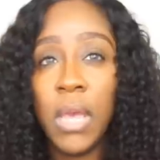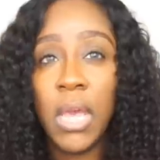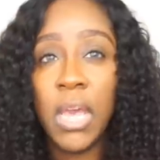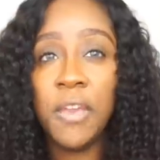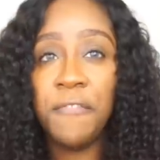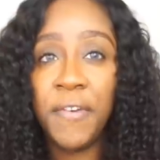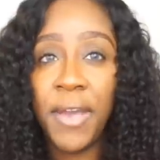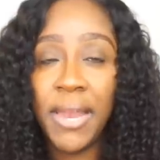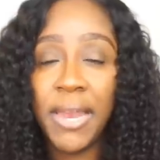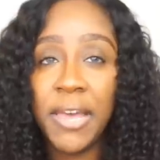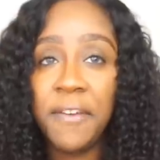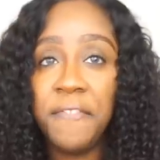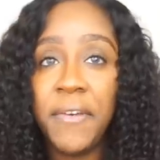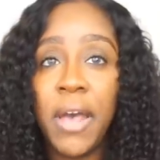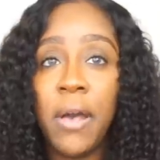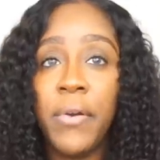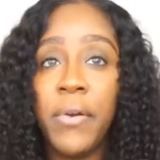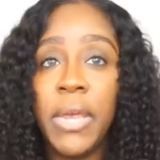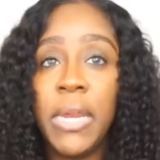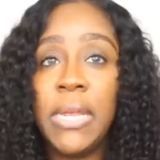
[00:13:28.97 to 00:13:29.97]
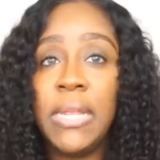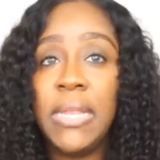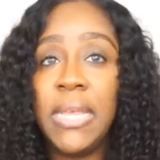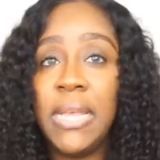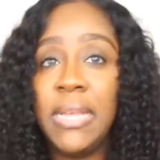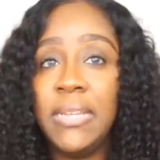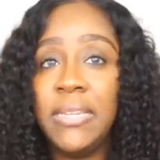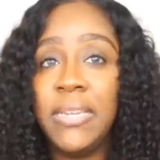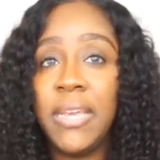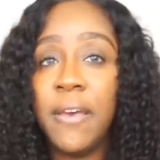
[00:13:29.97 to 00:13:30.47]
If I left out
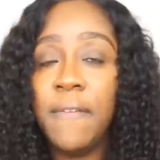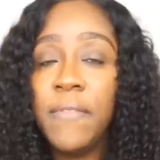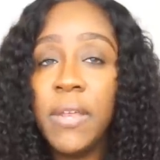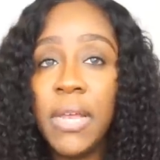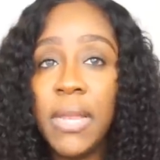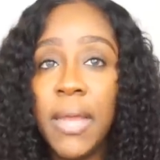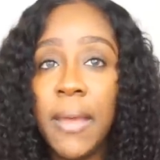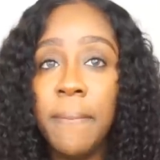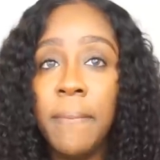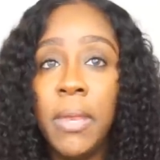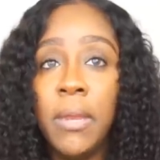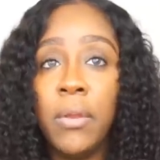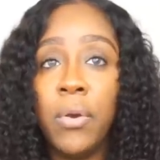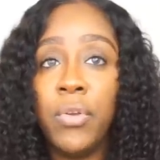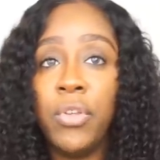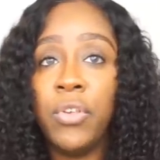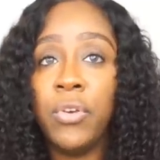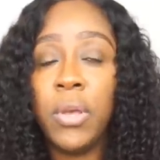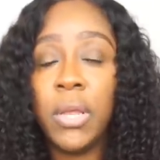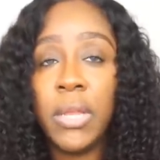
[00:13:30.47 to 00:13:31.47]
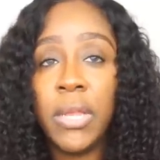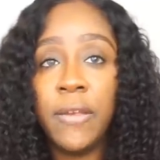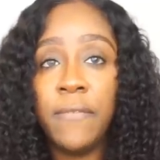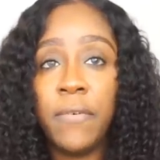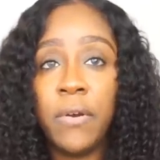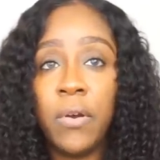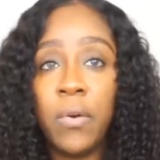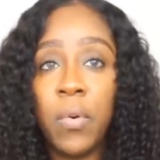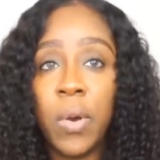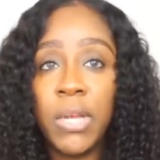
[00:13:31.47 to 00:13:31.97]
anything, definitely let me know. You can leave
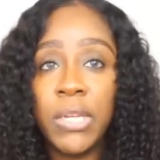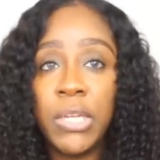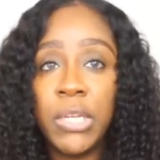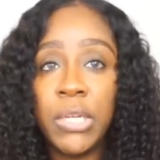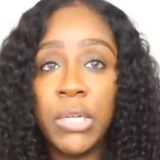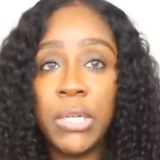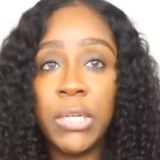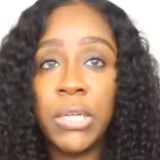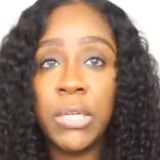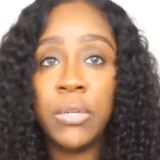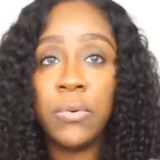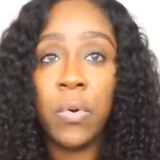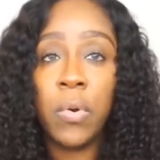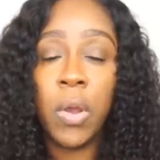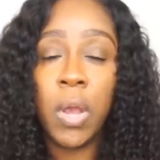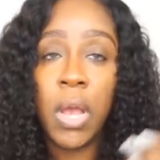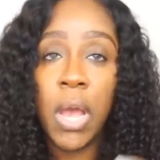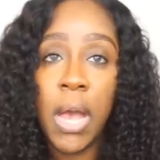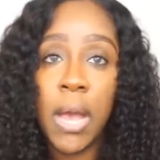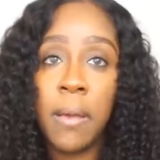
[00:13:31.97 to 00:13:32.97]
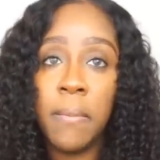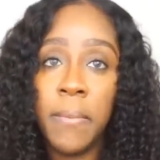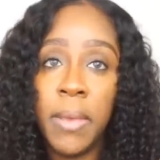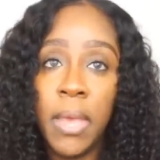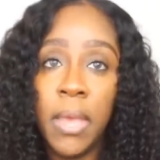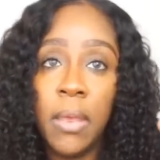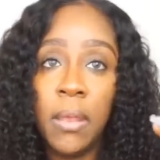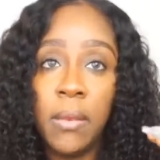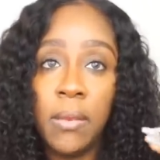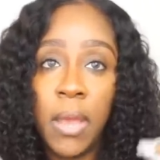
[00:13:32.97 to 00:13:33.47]
a question or a
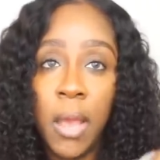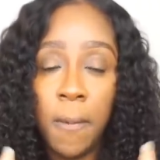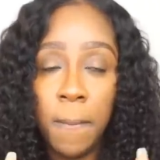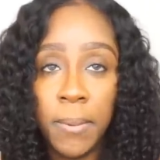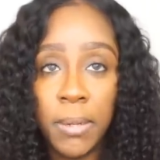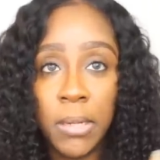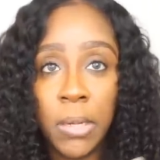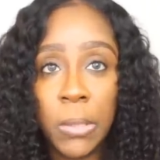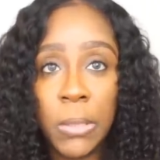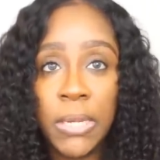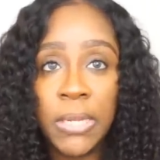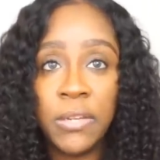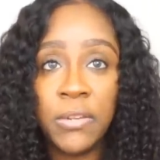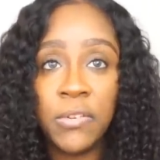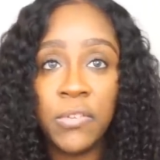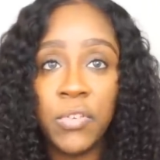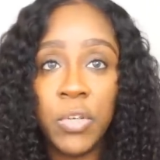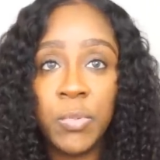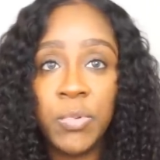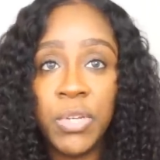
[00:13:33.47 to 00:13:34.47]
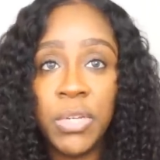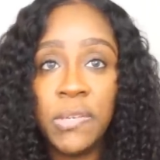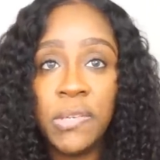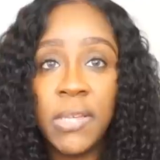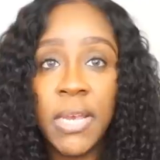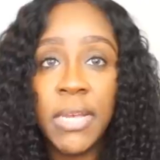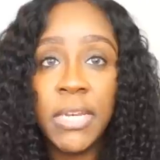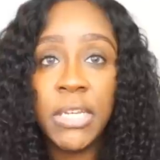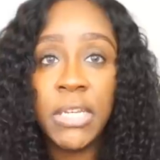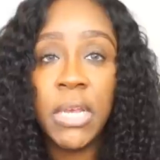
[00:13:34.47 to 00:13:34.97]
comment down below in the description
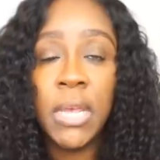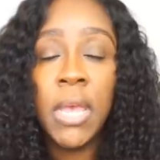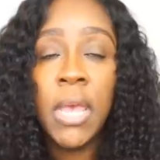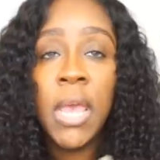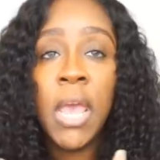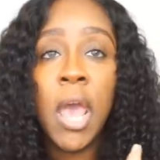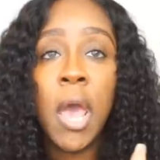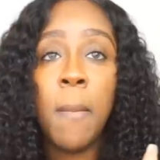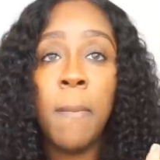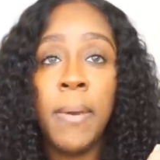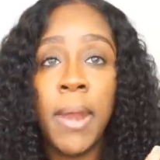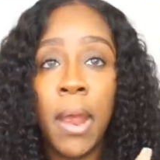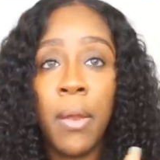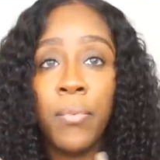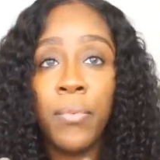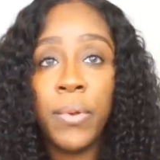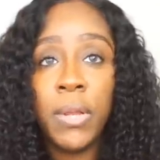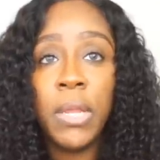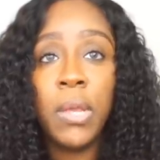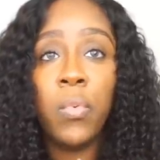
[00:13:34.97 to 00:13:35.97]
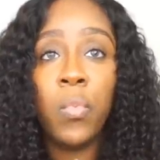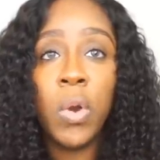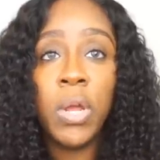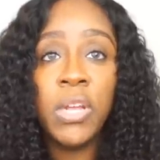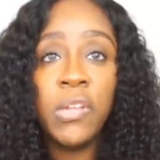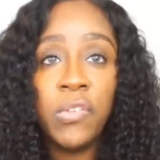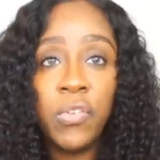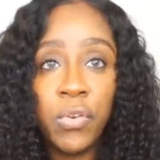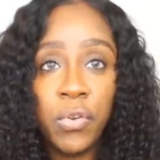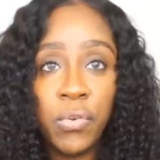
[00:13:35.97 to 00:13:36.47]
section. But I really
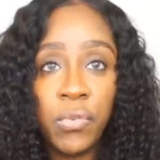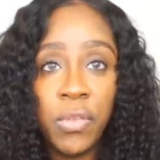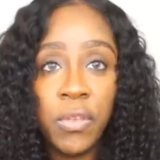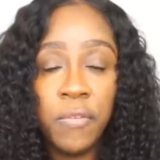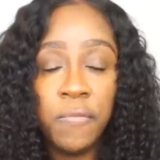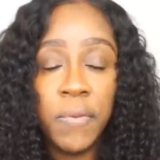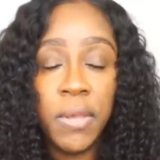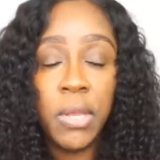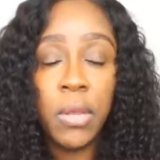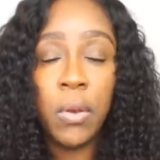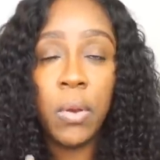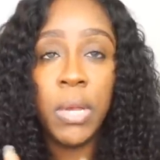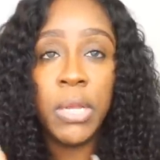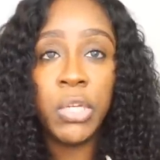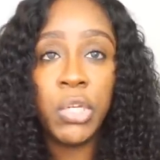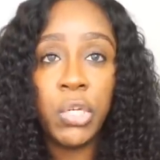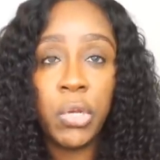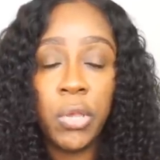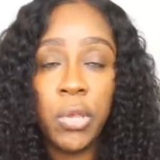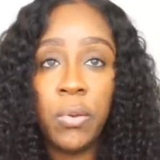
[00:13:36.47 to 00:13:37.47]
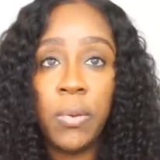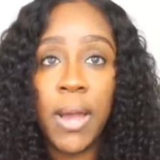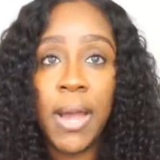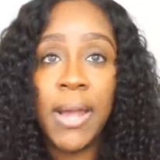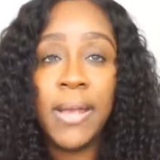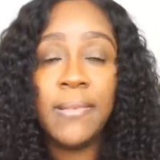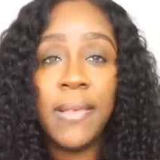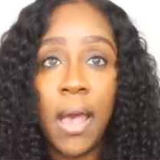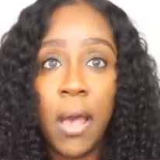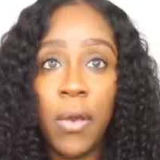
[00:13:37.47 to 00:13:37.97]
wanted to do this video and show you
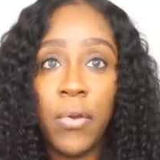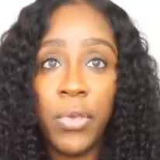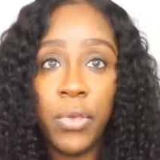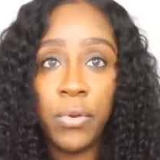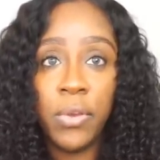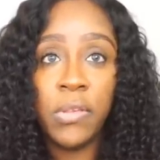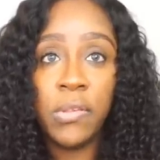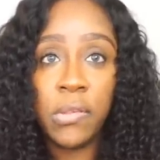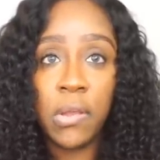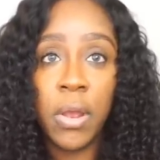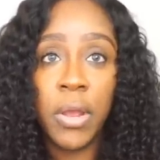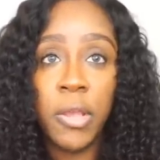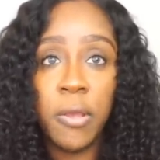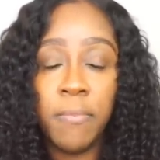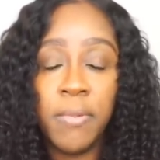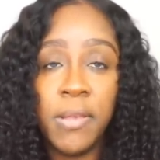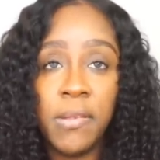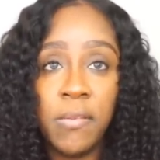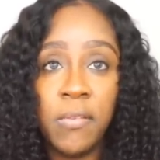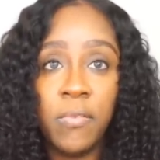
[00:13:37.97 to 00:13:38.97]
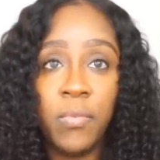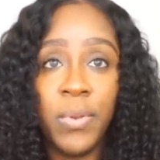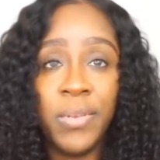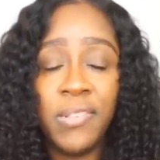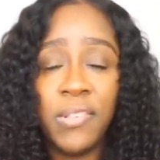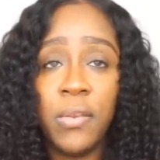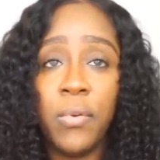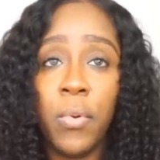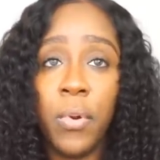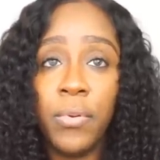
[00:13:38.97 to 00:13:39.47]
guys how you can start your business with
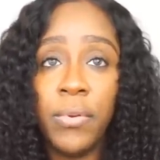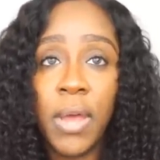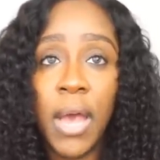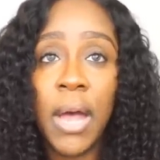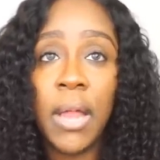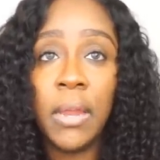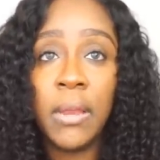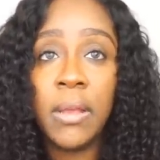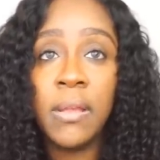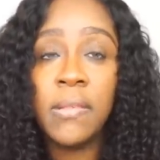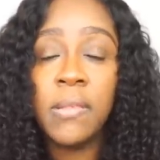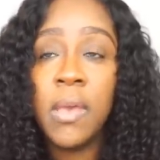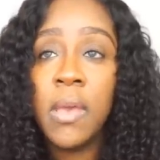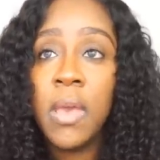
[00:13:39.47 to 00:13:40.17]
$0.